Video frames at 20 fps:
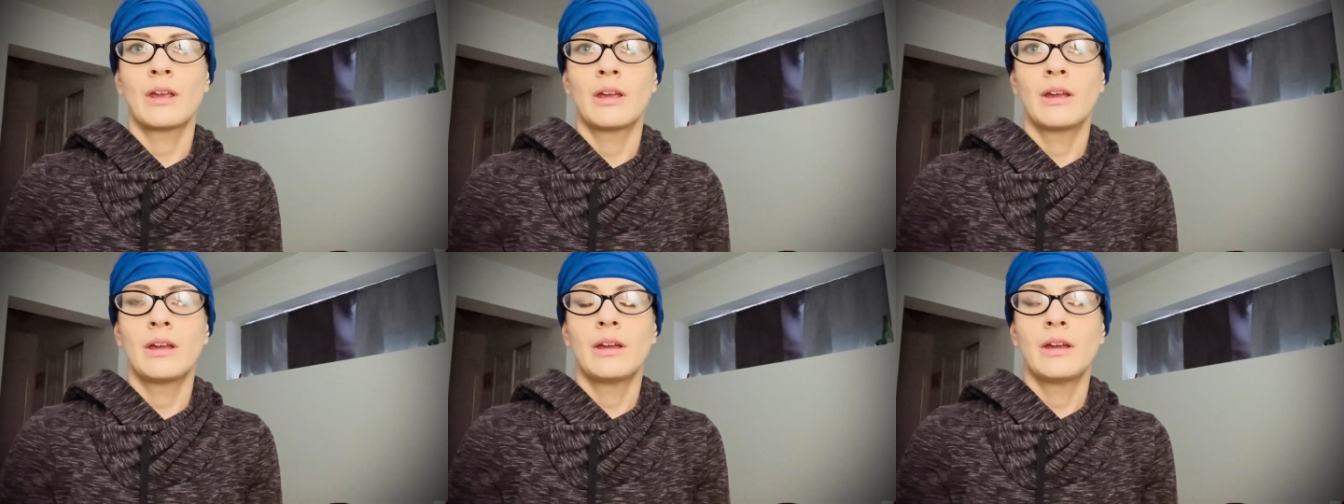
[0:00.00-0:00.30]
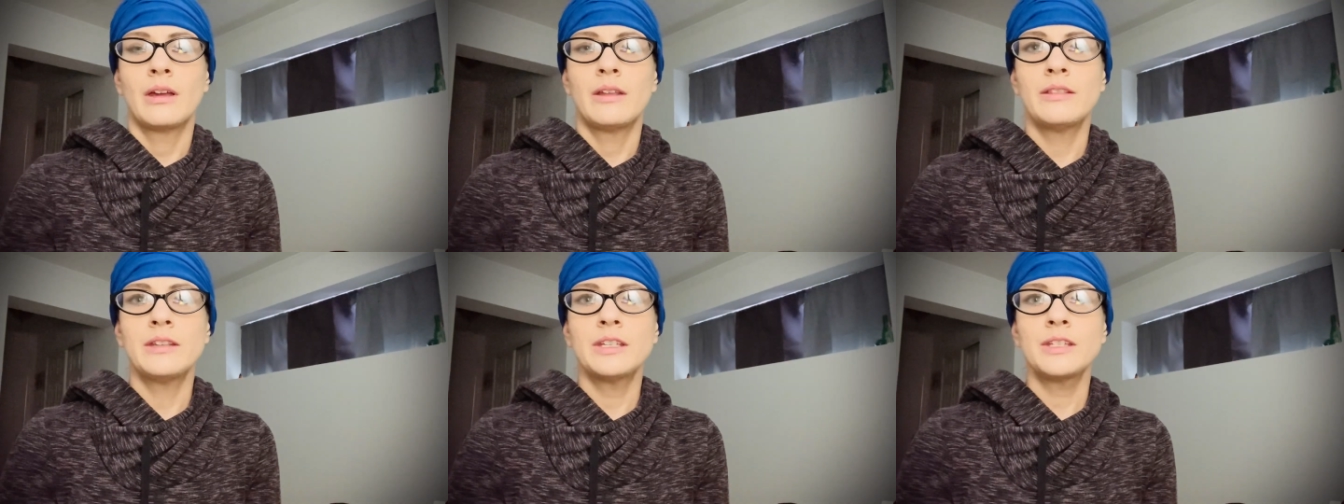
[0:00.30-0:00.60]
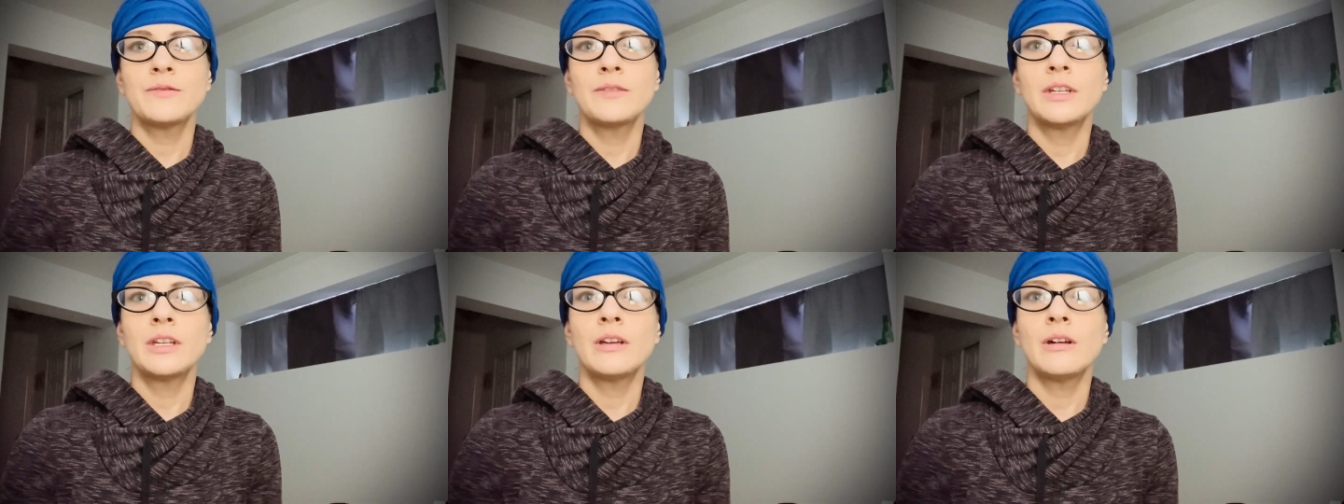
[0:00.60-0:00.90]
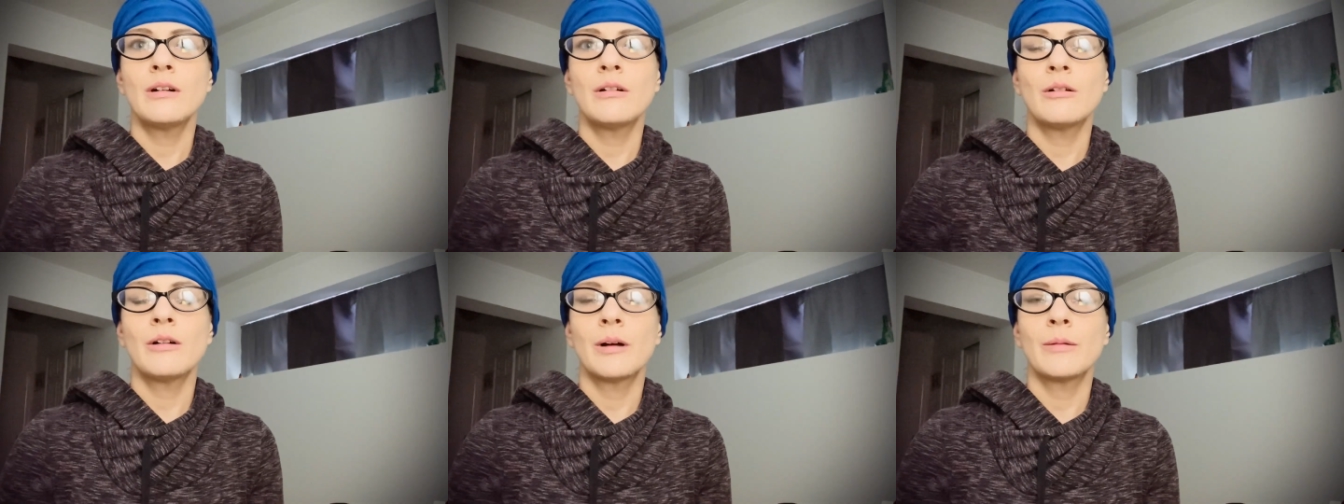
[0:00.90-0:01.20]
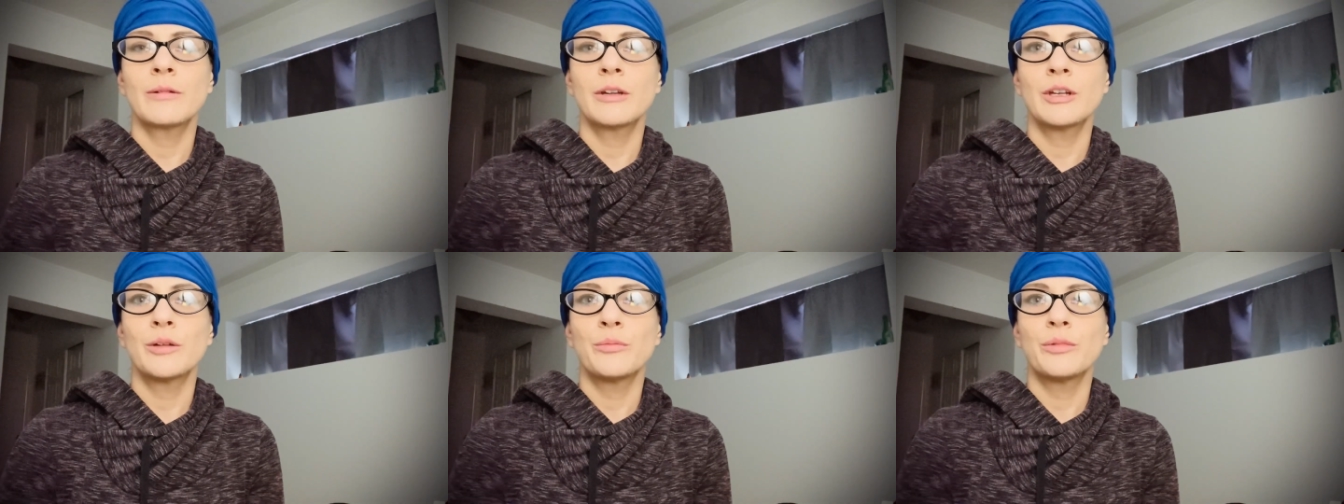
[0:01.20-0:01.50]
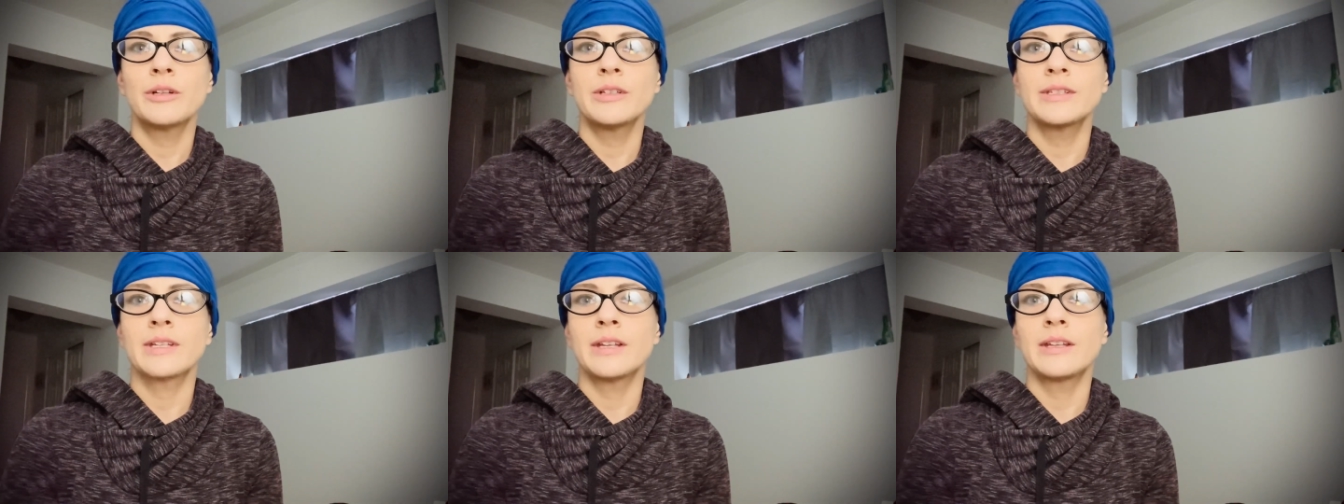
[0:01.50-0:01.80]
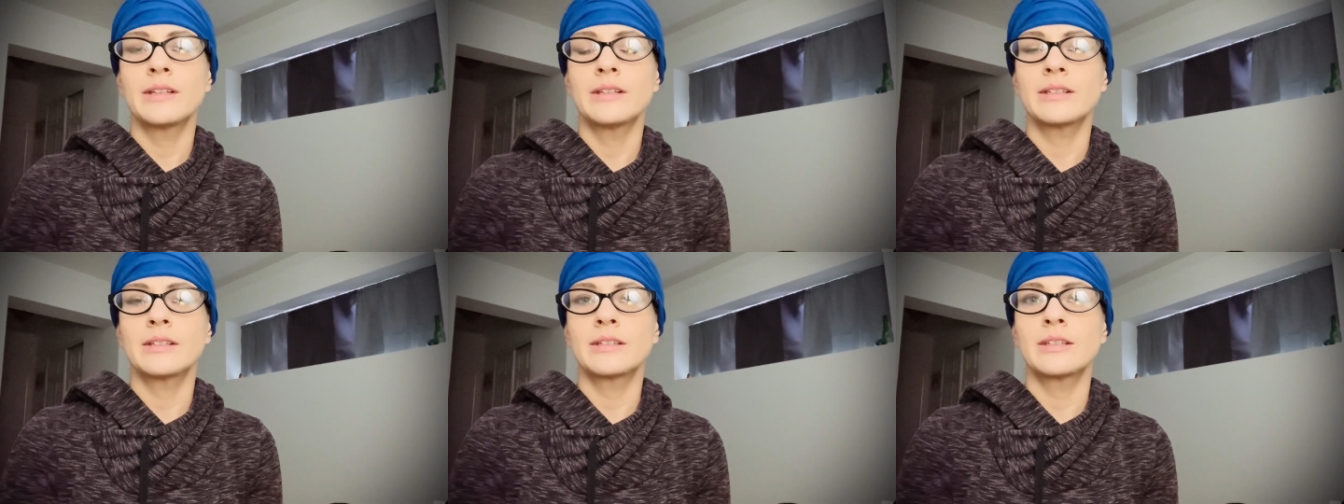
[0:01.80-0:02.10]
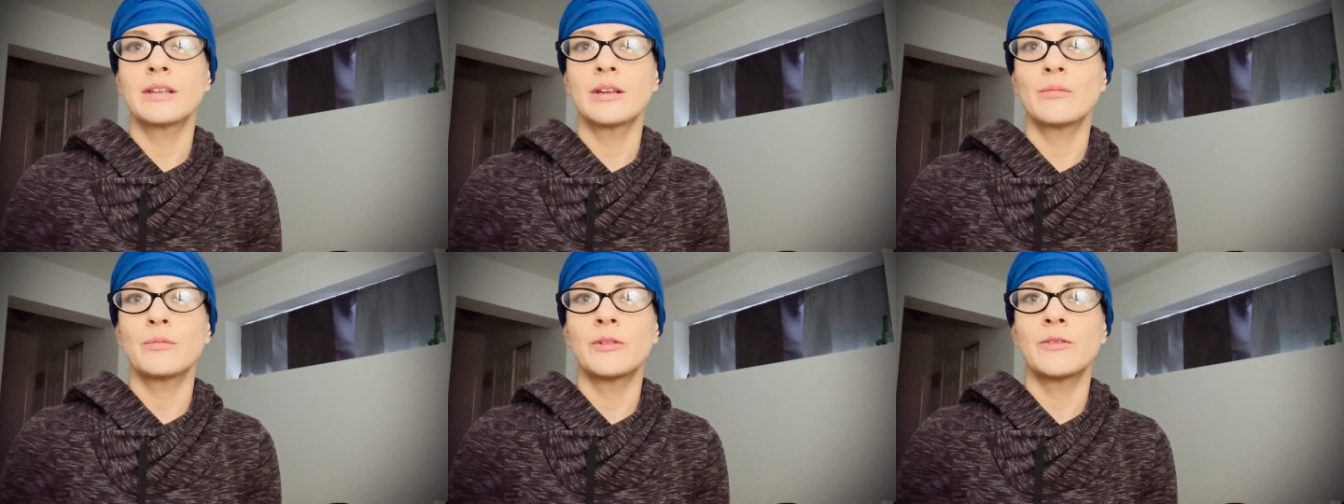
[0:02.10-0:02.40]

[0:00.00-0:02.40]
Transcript: In this video, I'm going to present some